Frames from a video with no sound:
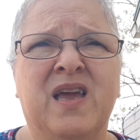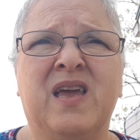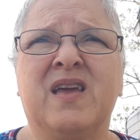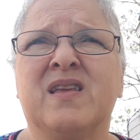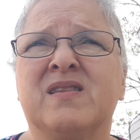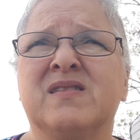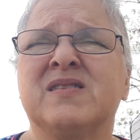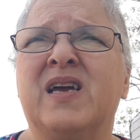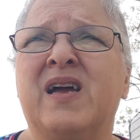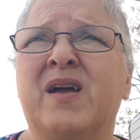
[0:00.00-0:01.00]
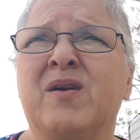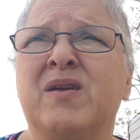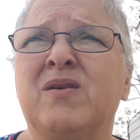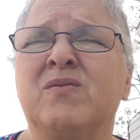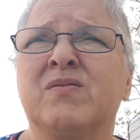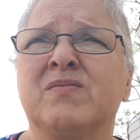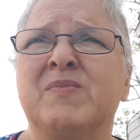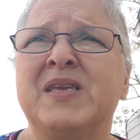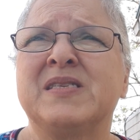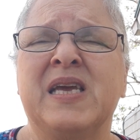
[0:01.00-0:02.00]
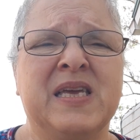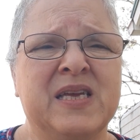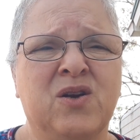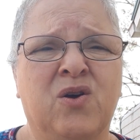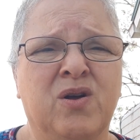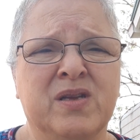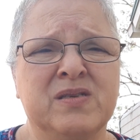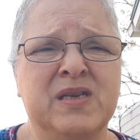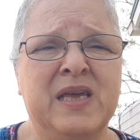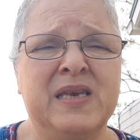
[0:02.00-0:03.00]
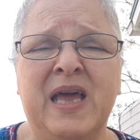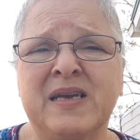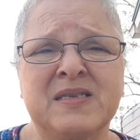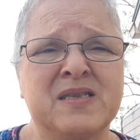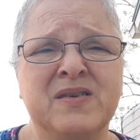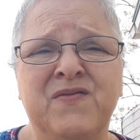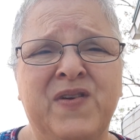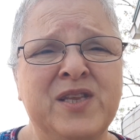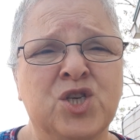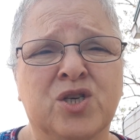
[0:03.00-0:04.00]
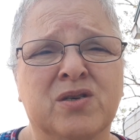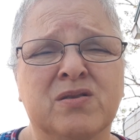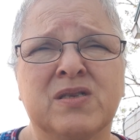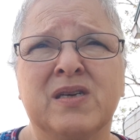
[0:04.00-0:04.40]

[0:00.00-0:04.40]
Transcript: And I may take it on an excellent adventure.